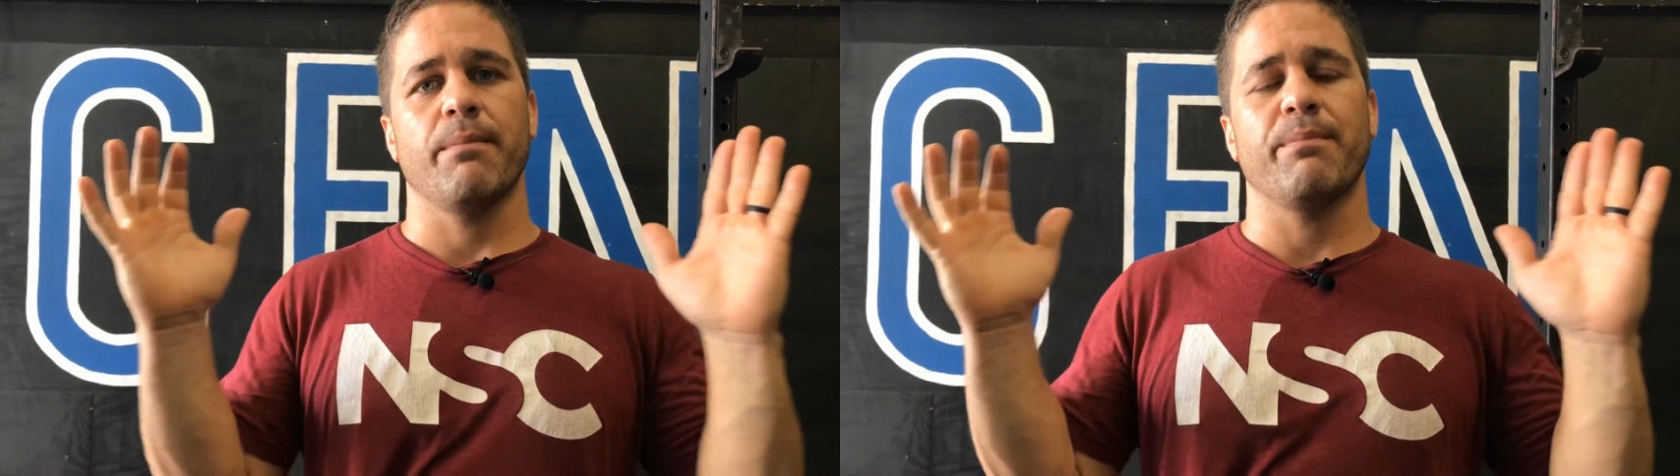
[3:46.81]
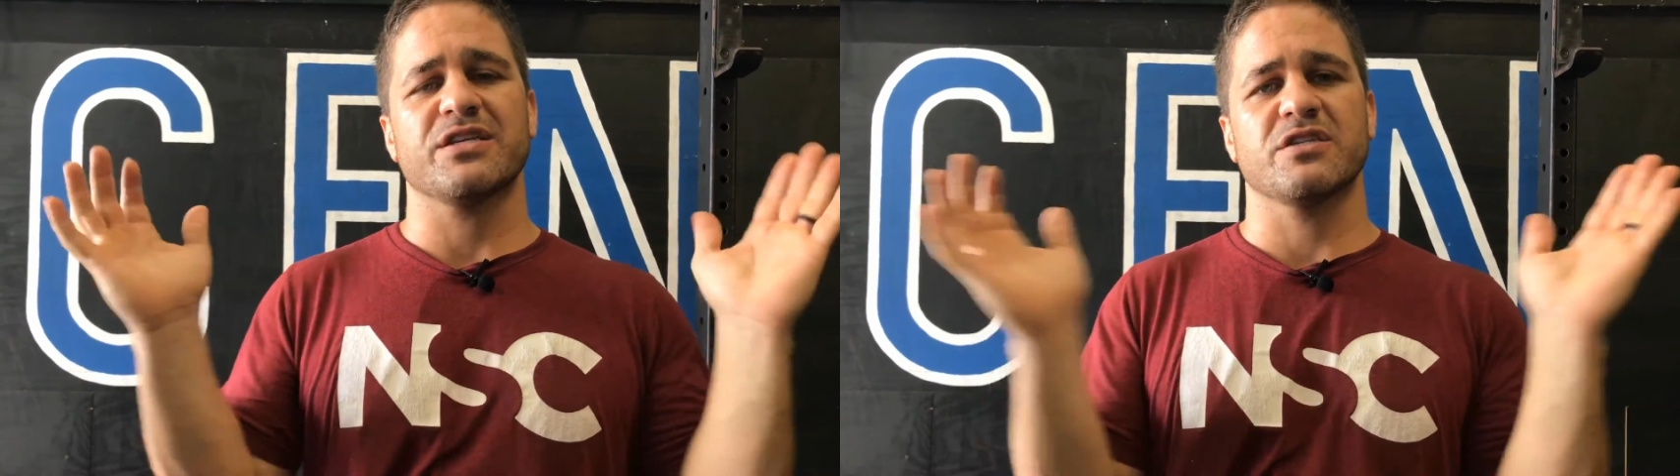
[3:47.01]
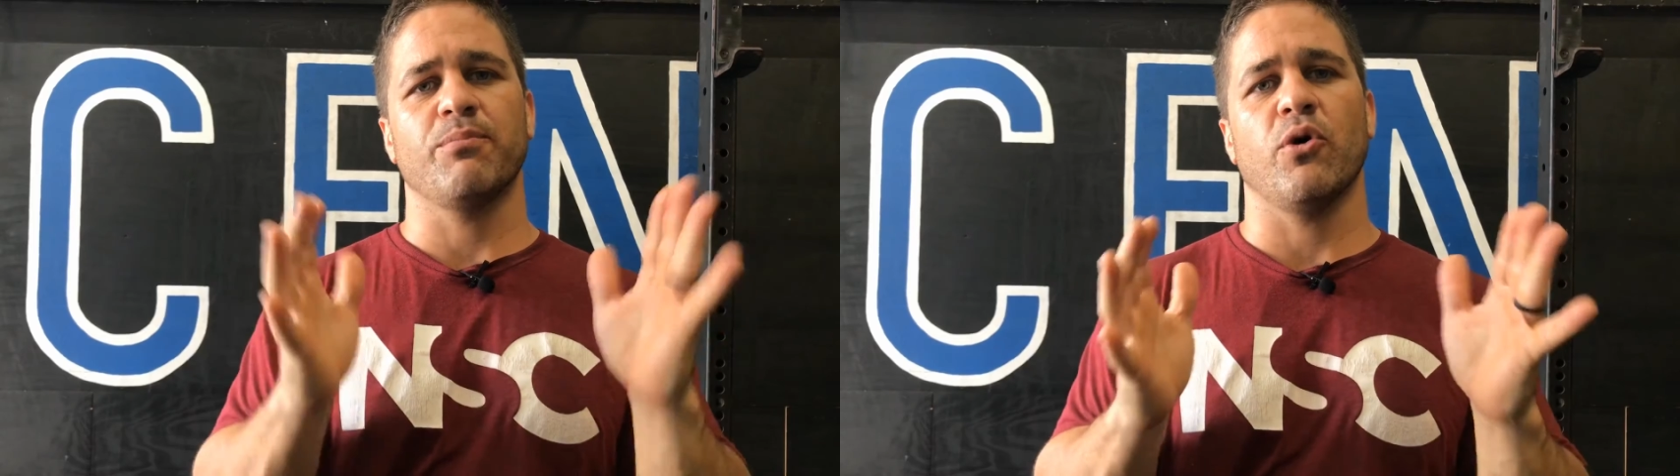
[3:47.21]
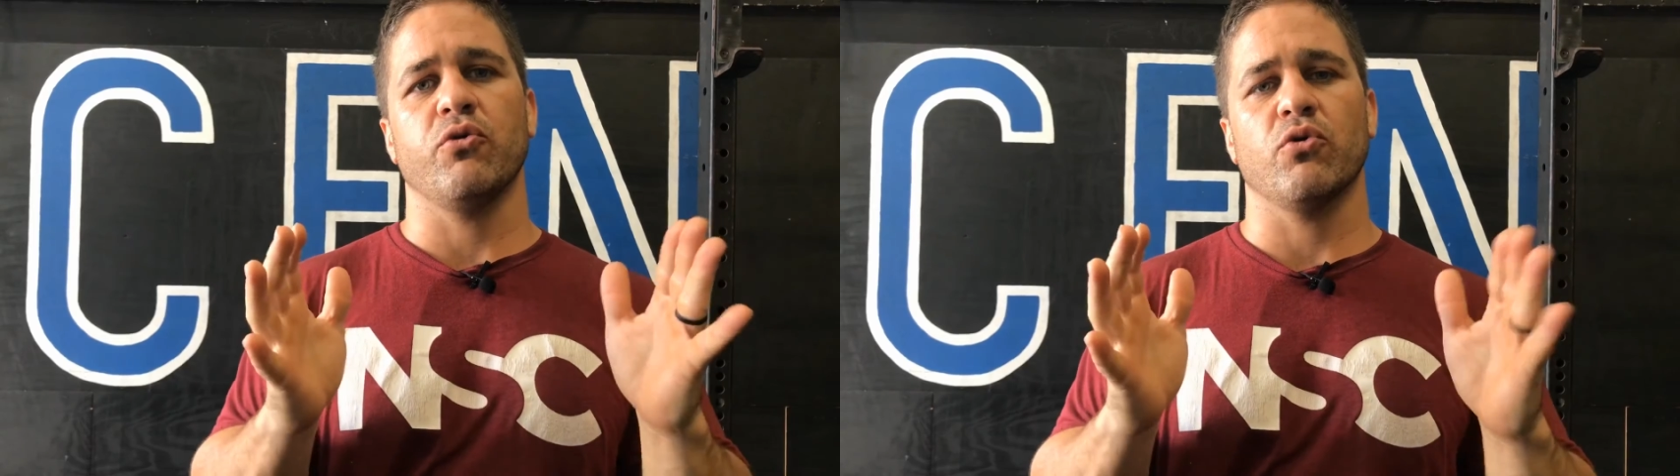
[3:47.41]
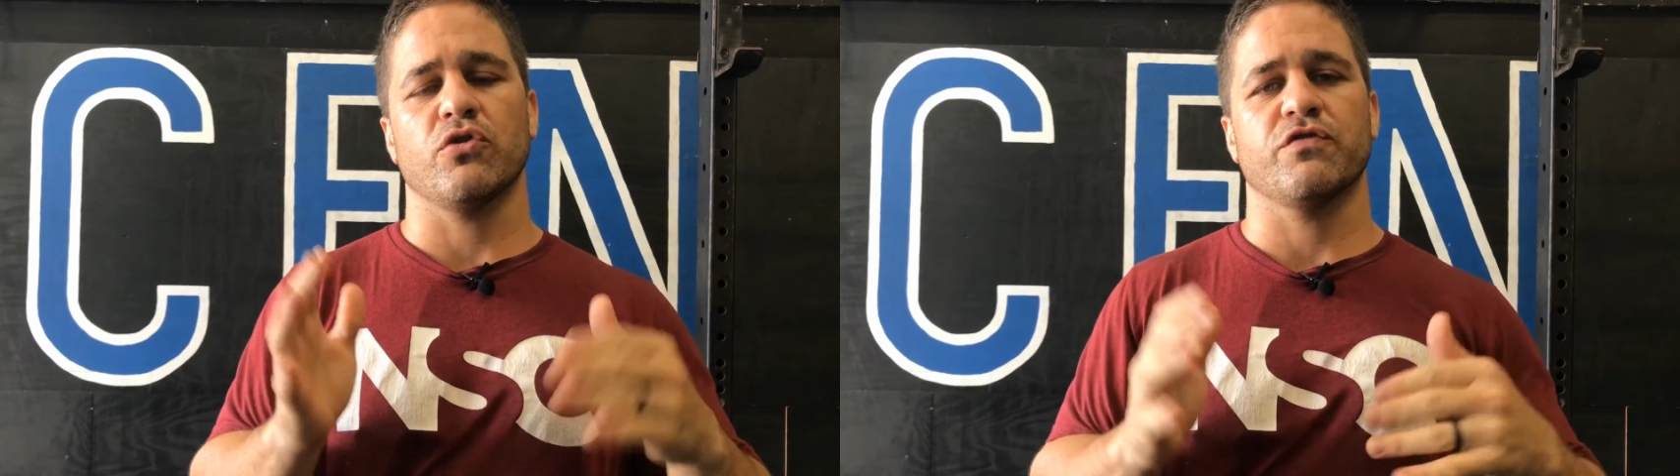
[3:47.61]
best of
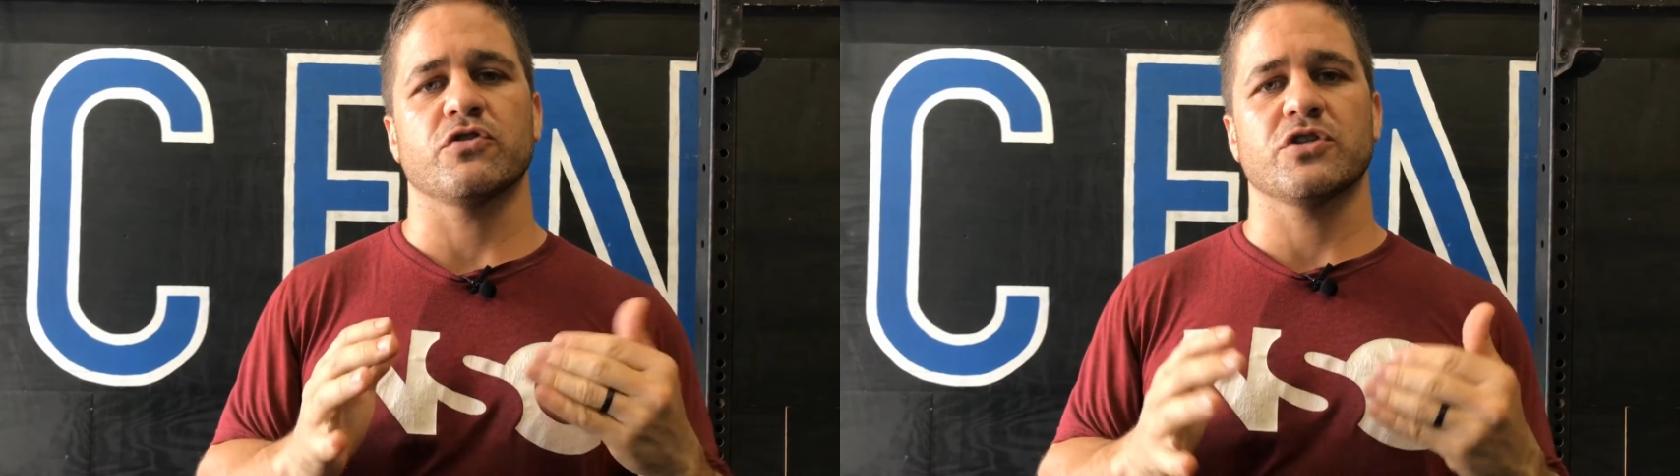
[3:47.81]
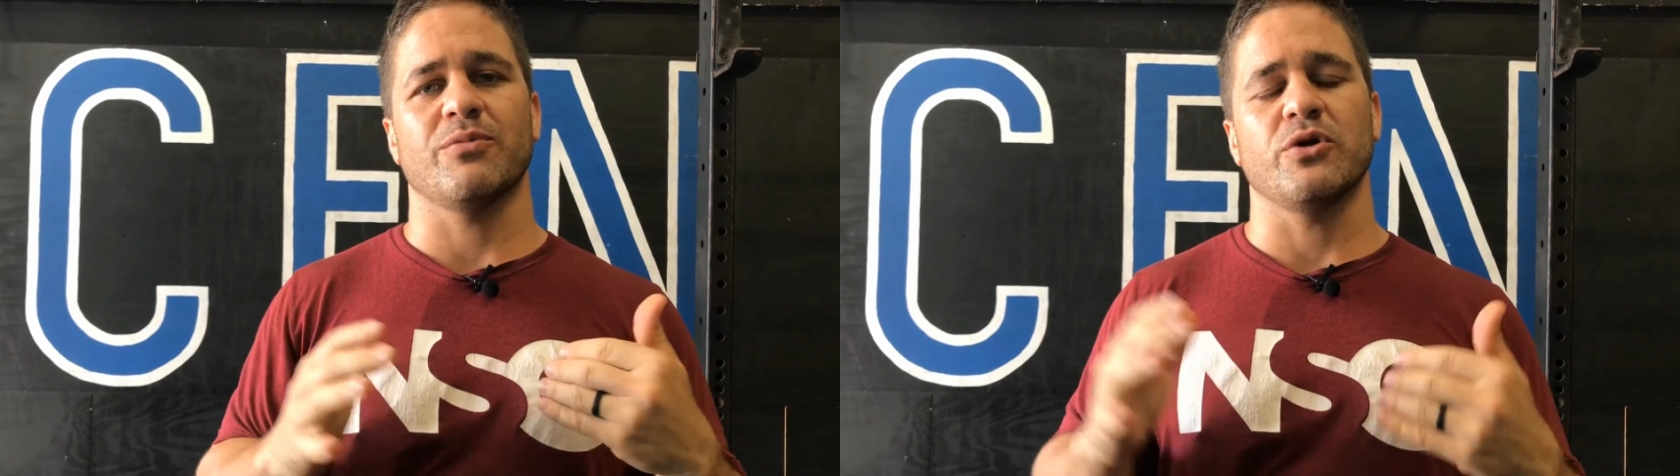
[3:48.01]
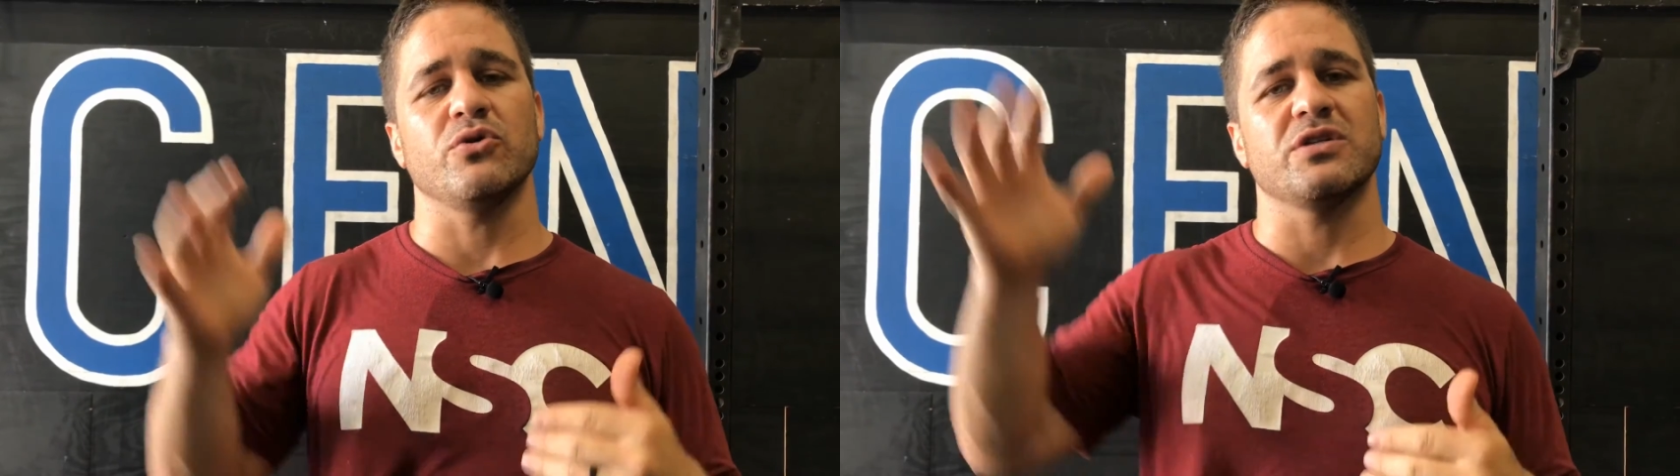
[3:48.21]
both worlds for someone who